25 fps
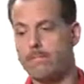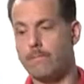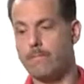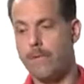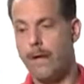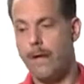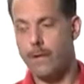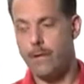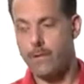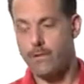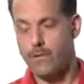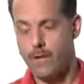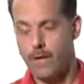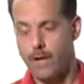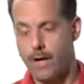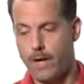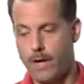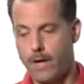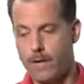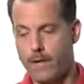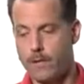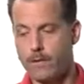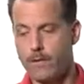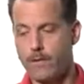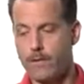data
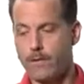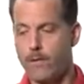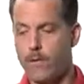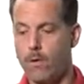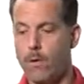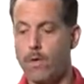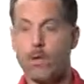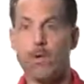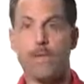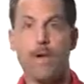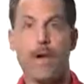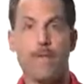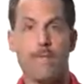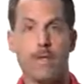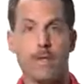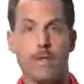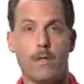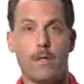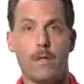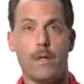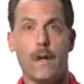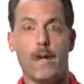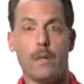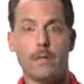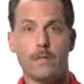share, or
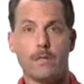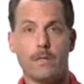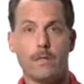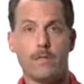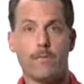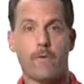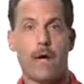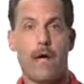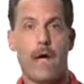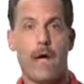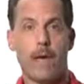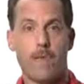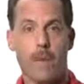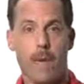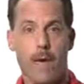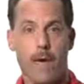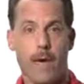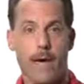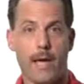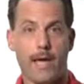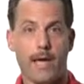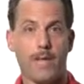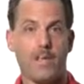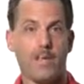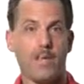graphical analysis for
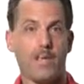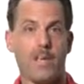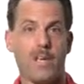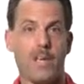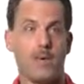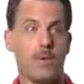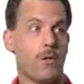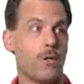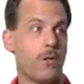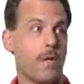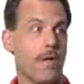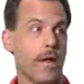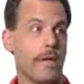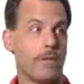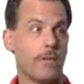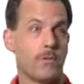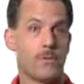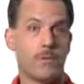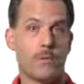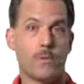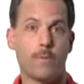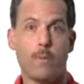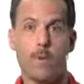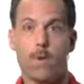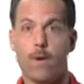iPad in your
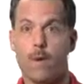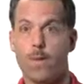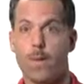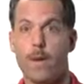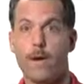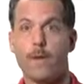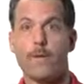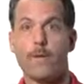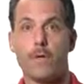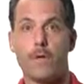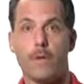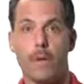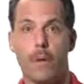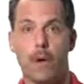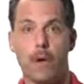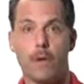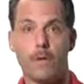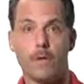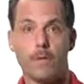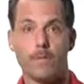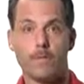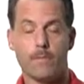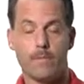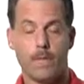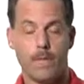classroom or wherever you
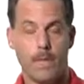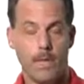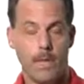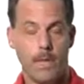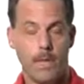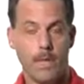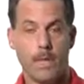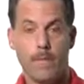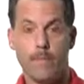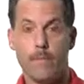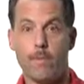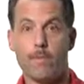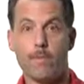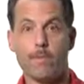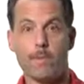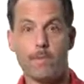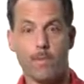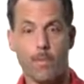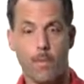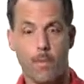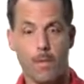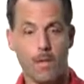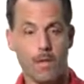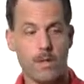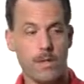are. The most
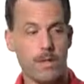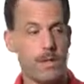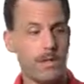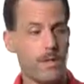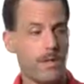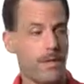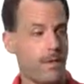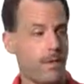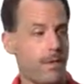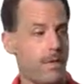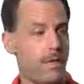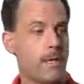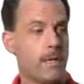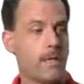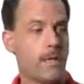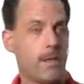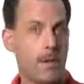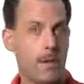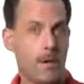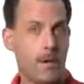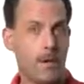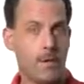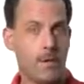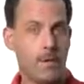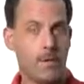important thing that you need to
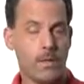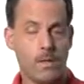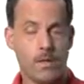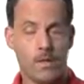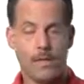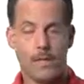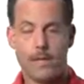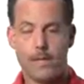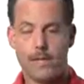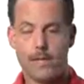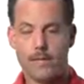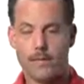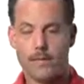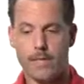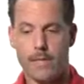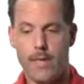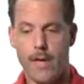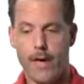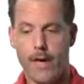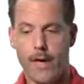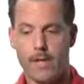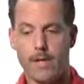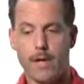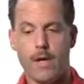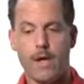know is
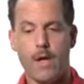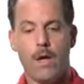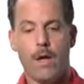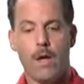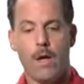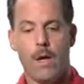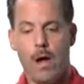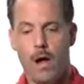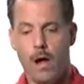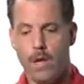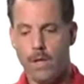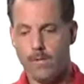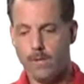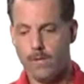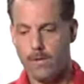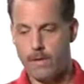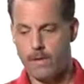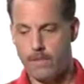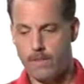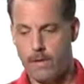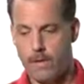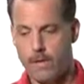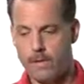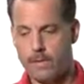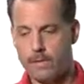that all of the
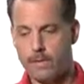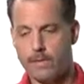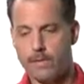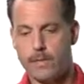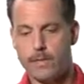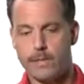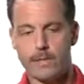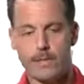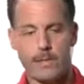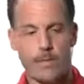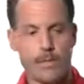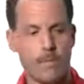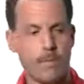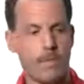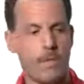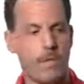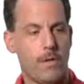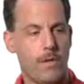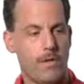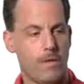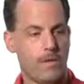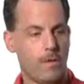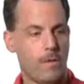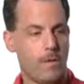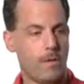devices that you're going to be
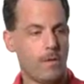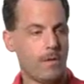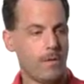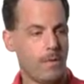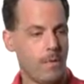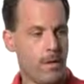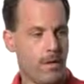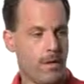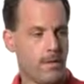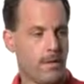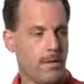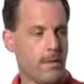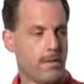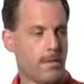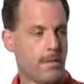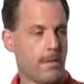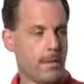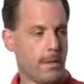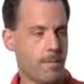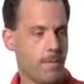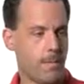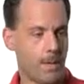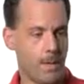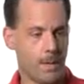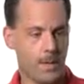using, whether it's a
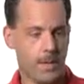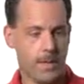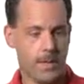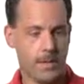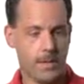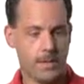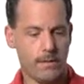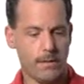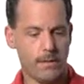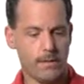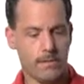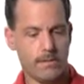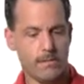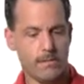computer,